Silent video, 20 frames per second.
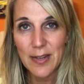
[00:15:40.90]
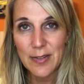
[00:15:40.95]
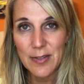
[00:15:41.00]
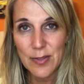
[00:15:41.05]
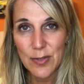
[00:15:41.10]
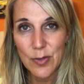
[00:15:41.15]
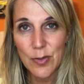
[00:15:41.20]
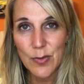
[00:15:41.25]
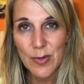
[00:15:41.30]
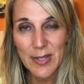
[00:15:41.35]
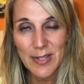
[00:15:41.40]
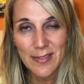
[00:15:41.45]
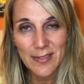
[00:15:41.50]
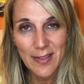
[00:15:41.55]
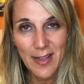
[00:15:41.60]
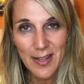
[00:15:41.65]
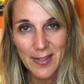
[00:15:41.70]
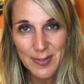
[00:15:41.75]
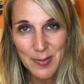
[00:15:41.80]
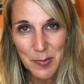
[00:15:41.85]
do eat
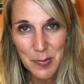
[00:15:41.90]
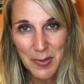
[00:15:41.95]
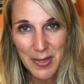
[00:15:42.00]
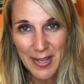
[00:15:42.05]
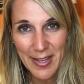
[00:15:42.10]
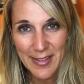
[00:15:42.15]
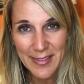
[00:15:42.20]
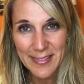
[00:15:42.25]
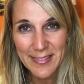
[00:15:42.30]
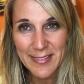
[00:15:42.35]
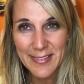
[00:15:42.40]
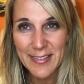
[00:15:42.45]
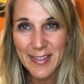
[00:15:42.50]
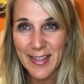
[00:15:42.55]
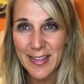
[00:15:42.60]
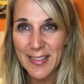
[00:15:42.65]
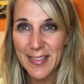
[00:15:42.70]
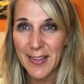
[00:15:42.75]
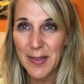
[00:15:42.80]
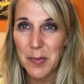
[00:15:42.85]
lots of plants.
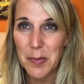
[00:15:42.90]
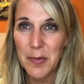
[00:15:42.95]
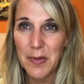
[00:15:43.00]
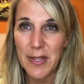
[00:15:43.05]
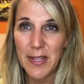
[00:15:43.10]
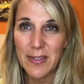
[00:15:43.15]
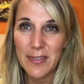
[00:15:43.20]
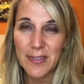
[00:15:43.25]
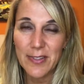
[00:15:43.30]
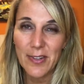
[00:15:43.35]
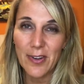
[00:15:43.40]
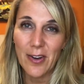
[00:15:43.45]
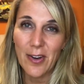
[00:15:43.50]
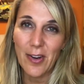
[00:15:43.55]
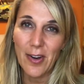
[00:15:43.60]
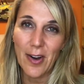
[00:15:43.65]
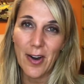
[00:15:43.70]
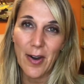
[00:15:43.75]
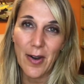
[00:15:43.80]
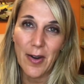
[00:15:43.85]
I think plants
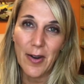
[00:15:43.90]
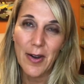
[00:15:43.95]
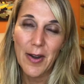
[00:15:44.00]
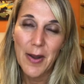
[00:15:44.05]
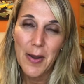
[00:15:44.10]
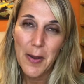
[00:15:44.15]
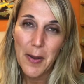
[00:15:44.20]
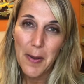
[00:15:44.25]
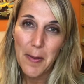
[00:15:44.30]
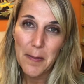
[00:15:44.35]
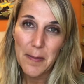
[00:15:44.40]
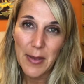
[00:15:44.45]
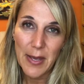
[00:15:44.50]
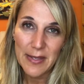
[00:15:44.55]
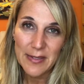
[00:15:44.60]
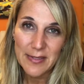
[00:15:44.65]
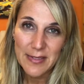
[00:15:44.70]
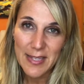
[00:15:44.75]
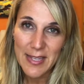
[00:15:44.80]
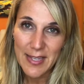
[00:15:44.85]
are our
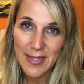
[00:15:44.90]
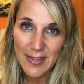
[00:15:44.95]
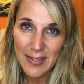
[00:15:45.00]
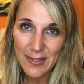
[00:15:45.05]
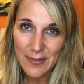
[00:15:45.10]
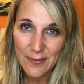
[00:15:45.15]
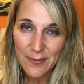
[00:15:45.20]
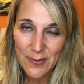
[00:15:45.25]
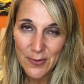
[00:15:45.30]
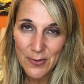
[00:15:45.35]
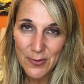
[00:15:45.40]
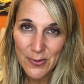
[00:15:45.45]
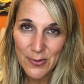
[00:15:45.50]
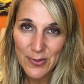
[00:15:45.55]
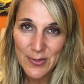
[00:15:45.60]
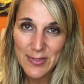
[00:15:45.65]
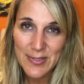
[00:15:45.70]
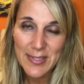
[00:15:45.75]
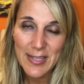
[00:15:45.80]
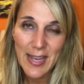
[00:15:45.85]
best healing
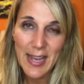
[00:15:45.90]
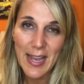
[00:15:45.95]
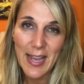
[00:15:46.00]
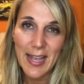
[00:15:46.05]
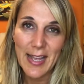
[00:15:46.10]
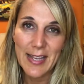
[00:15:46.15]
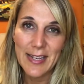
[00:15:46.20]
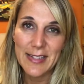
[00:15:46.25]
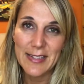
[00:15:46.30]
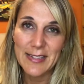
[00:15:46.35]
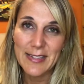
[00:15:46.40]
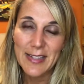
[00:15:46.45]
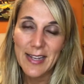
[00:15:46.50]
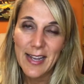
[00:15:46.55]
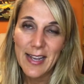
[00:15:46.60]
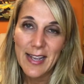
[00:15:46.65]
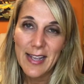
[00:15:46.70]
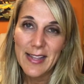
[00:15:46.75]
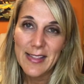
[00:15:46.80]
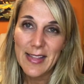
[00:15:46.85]
foods, and
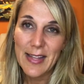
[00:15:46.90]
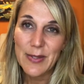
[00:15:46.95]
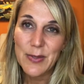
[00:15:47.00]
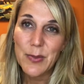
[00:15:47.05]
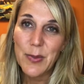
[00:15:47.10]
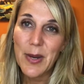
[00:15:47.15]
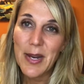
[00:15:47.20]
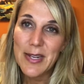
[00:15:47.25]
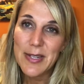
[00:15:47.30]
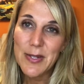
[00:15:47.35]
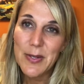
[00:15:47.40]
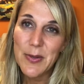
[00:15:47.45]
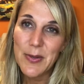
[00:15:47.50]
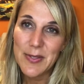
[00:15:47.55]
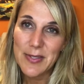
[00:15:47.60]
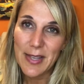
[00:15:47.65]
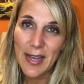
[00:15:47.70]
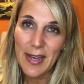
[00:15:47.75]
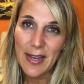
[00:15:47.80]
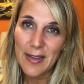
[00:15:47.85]
that's what I do.
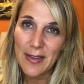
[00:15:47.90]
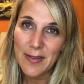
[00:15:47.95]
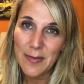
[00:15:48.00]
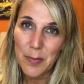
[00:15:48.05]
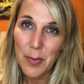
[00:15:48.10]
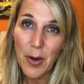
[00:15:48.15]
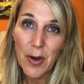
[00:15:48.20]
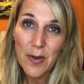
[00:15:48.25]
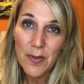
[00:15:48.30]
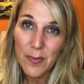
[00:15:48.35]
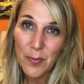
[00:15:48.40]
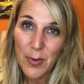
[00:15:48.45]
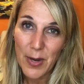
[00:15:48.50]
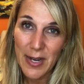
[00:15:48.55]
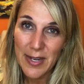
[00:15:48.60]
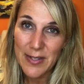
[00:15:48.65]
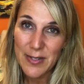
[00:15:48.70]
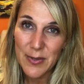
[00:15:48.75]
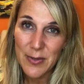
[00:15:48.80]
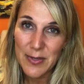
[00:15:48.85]
Part of what
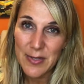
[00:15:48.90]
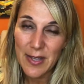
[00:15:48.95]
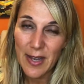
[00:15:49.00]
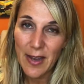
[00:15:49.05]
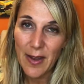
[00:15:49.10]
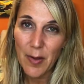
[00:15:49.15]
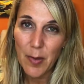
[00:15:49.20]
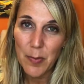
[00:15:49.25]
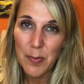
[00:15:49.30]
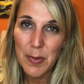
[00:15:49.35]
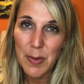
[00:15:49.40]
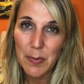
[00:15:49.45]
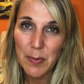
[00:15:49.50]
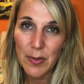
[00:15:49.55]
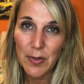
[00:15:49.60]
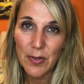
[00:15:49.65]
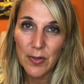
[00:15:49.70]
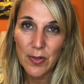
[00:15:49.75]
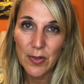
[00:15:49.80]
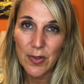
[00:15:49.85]
I do is I help
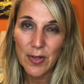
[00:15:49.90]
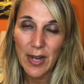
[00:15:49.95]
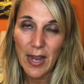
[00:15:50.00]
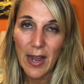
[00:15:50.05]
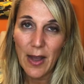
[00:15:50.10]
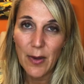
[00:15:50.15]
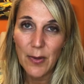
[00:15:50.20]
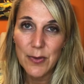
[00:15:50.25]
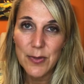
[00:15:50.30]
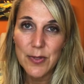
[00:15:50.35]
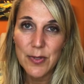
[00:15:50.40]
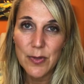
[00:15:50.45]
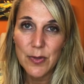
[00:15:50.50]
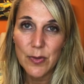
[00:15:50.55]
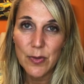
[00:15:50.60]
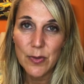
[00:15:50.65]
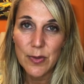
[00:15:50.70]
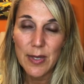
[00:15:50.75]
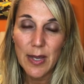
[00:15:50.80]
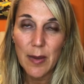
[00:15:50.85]
people learn how
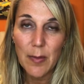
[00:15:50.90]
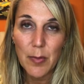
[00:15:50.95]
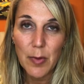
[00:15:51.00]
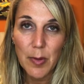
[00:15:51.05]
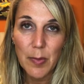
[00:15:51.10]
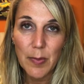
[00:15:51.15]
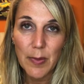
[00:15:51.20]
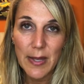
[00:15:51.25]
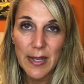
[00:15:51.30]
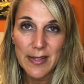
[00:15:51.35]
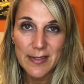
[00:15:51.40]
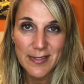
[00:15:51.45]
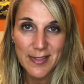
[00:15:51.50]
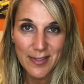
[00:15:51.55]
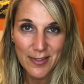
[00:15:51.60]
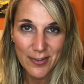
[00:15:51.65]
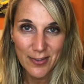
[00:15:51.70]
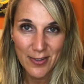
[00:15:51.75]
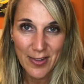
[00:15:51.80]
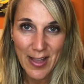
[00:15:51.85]
to get more plants in
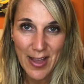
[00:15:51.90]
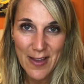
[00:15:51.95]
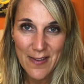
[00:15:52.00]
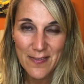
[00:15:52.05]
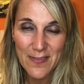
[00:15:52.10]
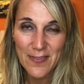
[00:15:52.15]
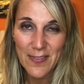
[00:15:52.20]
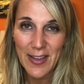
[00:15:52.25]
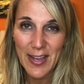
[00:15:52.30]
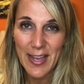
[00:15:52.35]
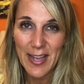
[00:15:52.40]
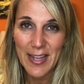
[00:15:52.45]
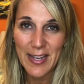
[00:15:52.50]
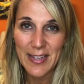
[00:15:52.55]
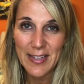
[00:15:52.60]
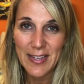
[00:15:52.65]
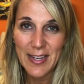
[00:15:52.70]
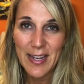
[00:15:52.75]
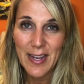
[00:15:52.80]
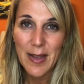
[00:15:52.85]
their life
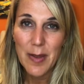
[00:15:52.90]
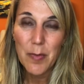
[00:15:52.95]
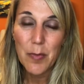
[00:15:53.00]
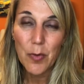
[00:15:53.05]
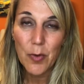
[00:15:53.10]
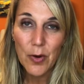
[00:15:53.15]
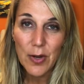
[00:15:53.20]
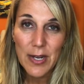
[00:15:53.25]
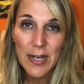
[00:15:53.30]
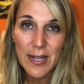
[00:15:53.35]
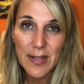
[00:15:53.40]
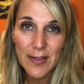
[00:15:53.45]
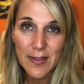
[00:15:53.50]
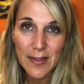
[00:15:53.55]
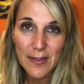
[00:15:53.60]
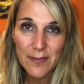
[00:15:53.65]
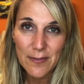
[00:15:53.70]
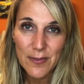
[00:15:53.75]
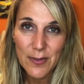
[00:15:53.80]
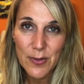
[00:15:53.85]
and more
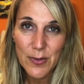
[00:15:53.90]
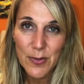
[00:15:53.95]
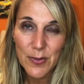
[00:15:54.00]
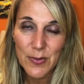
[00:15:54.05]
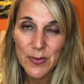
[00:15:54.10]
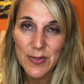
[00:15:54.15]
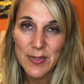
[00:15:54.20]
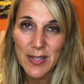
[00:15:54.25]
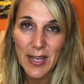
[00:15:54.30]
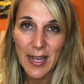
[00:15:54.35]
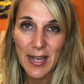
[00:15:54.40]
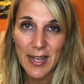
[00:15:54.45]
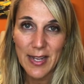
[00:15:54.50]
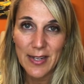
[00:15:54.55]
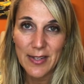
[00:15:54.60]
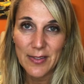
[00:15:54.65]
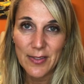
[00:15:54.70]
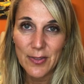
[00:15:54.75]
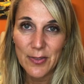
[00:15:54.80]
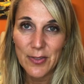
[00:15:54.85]
healing foods
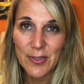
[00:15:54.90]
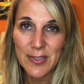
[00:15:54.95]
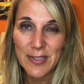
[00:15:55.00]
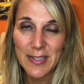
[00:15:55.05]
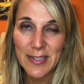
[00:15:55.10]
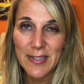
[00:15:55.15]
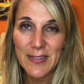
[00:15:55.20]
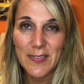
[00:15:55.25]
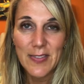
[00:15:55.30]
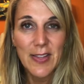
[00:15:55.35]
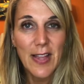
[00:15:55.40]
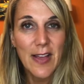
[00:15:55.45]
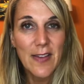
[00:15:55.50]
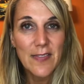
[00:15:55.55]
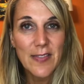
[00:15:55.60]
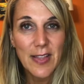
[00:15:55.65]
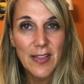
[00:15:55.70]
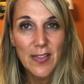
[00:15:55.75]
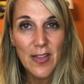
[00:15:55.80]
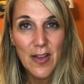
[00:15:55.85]
and learn to live a life
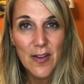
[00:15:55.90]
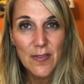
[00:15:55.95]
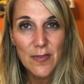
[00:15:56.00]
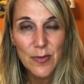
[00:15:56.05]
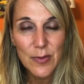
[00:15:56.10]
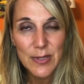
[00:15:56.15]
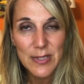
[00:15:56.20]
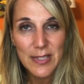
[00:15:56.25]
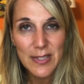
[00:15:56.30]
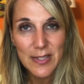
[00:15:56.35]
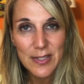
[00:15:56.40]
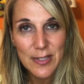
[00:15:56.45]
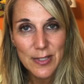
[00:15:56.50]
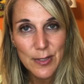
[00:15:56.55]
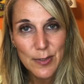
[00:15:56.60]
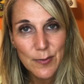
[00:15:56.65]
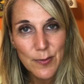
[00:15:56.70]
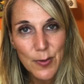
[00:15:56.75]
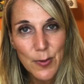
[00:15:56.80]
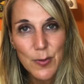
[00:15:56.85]
they love with
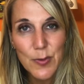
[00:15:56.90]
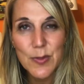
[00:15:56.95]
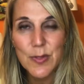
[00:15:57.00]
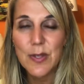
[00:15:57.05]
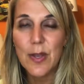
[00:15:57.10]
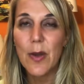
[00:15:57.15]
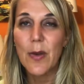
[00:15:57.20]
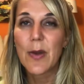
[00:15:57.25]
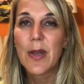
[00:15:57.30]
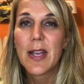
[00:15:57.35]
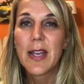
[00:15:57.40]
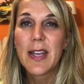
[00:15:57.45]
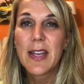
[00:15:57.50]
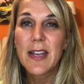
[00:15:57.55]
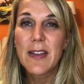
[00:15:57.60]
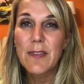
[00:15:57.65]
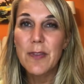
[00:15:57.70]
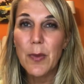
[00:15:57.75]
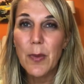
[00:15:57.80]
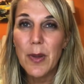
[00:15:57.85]
delicious food. So
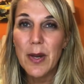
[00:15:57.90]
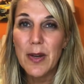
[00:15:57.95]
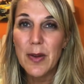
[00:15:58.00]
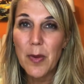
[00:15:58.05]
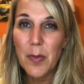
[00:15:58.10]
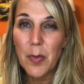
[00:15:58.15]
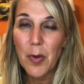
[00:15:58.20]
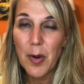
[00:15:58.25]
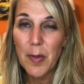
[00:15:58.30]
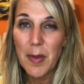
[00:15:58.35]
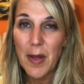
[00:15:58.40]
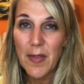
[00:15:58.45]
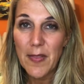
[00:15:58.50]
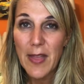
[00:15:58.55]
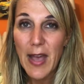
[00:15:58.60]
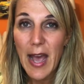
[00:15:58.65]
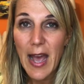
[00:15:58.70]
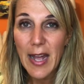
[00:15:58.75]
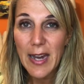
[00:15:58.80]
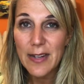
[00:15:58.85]
if you want to know more about
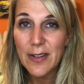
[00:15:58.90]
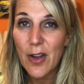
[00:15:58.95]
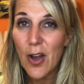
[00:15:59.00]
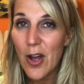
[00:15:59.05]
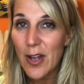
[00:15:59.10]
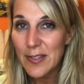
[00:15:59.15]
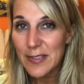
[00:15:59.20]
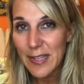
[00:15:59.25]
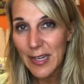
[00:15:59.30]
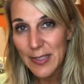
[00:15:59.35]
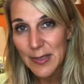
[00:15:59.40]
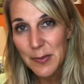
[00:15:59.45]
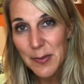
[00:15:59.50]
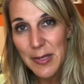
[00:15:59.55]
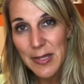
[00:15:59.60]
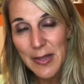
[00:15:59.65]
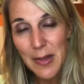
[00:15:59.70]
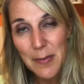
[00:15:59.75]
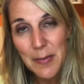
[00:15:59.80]
that, contact me, let me